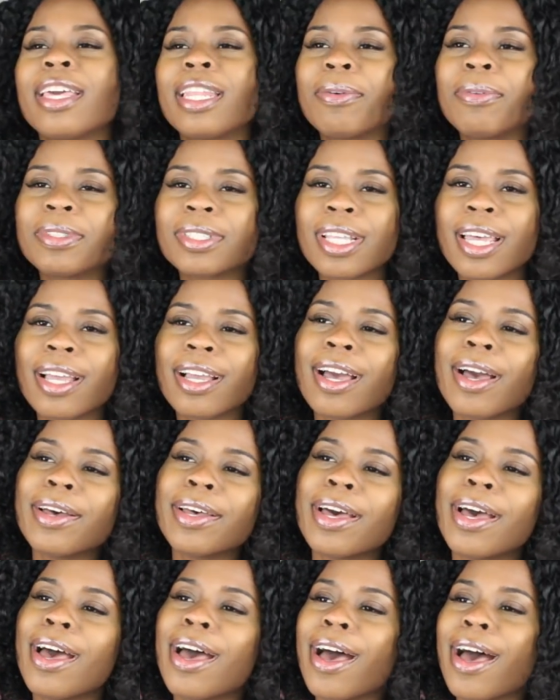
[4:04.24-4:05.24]
lady was like,
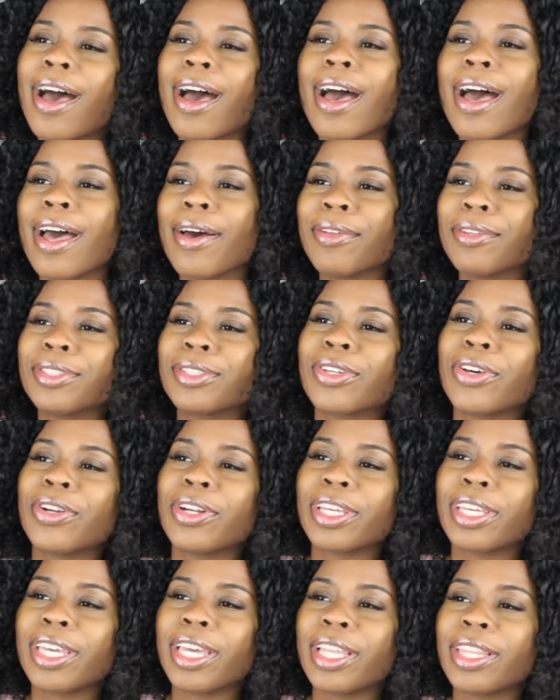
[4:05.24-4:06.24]
I was
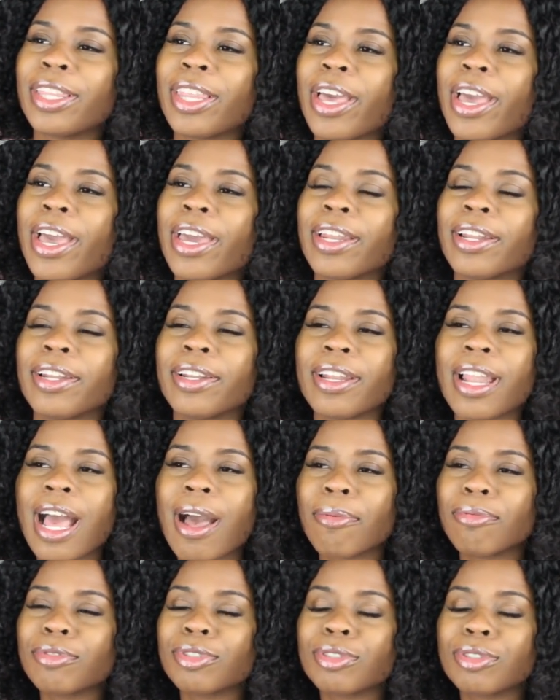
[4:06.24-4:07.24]
gonna get that and
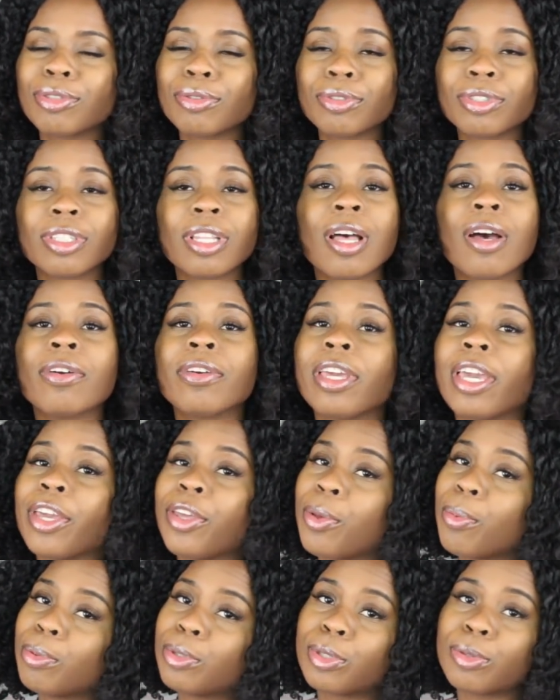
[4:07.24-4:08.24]
I was too slow. Yeah,
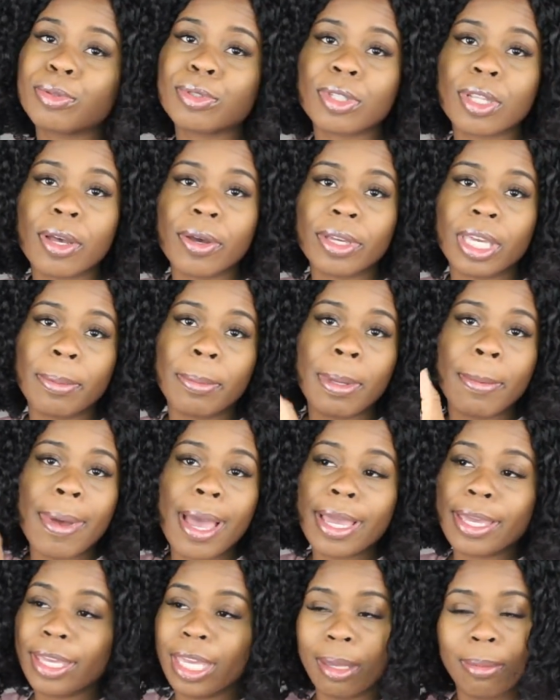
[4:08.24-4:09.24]
you was too slow. Give me
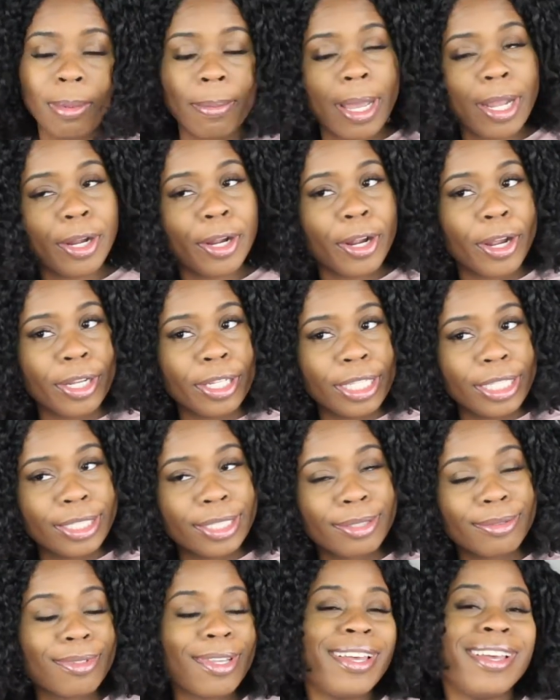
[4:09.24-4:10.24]
my curlies.